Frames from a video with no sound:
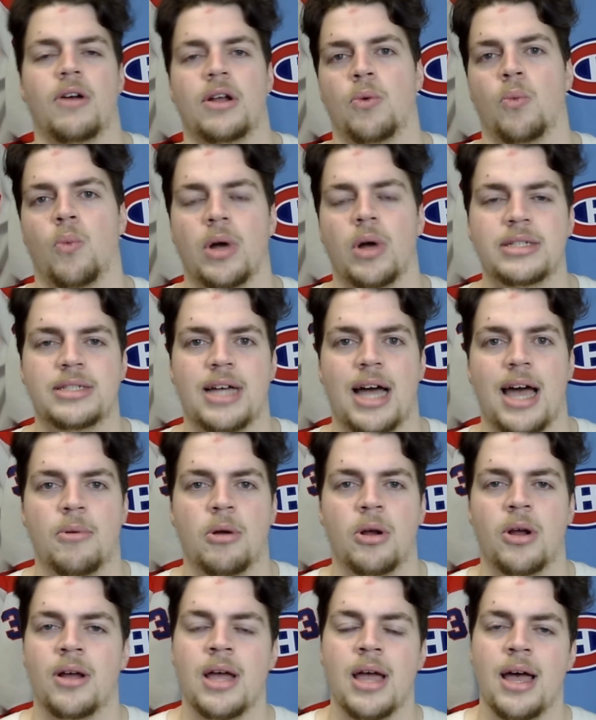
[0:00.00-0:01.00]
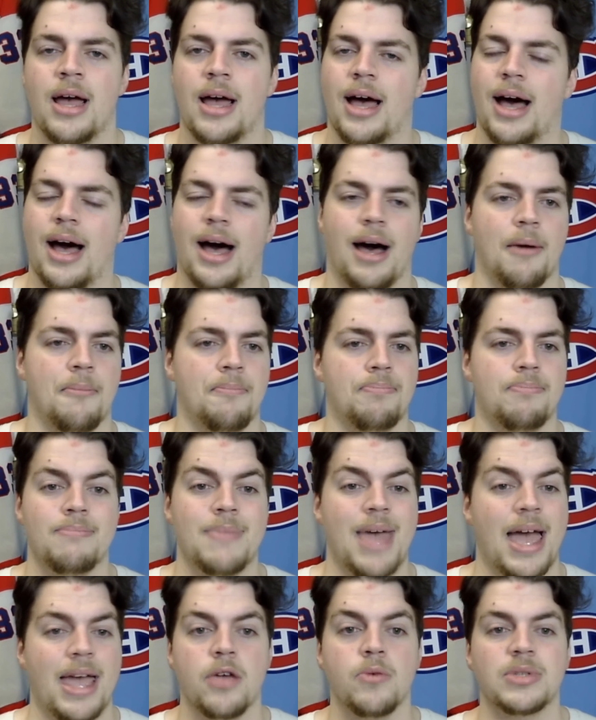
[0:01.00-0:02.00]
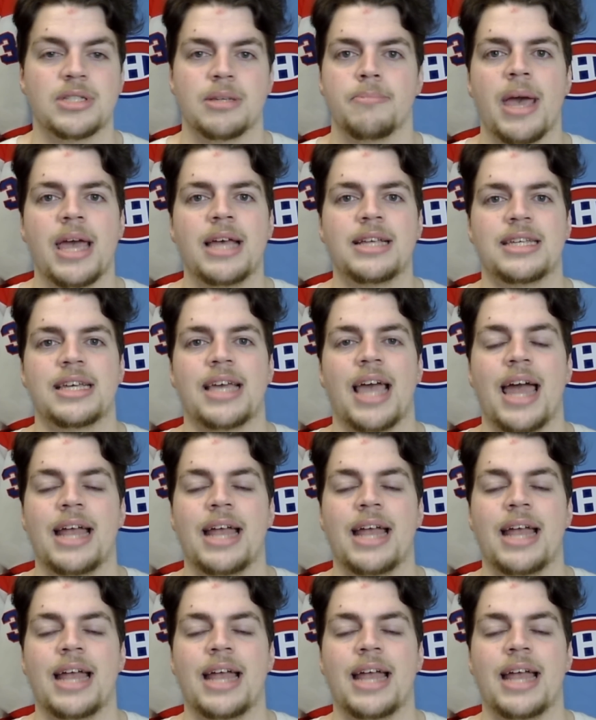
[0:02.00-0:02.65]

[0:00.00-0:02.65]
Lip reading: on a one-timer. He was amazing,